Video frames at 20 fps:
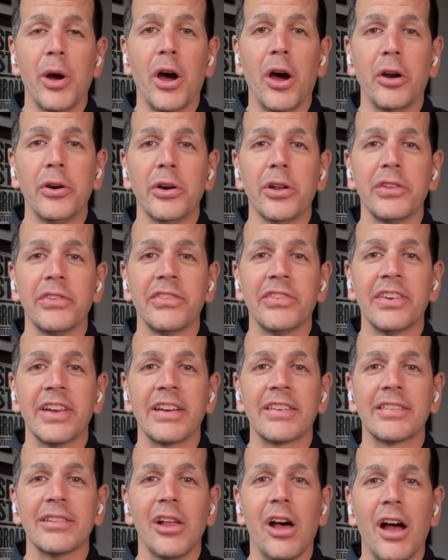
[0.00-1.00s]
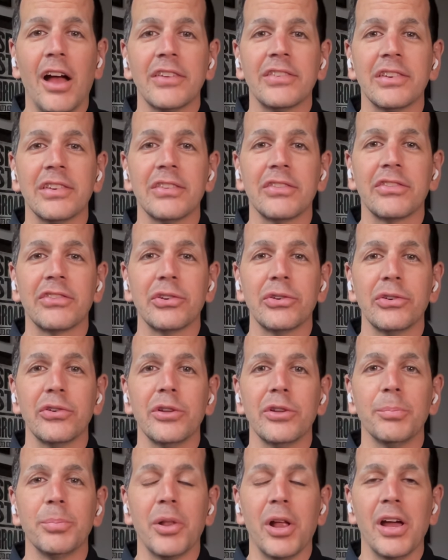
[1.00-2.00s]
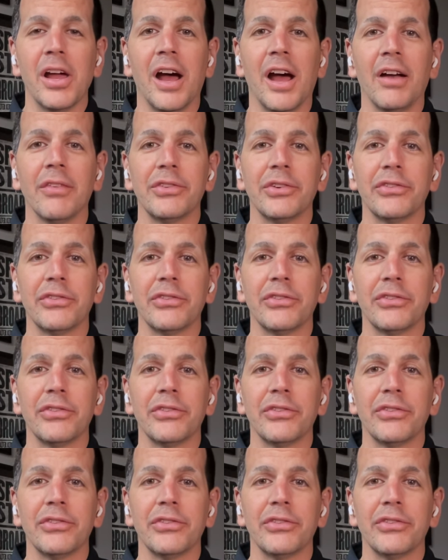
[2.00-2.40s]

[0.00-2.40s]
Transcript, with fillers: 106 losses to the playoffs.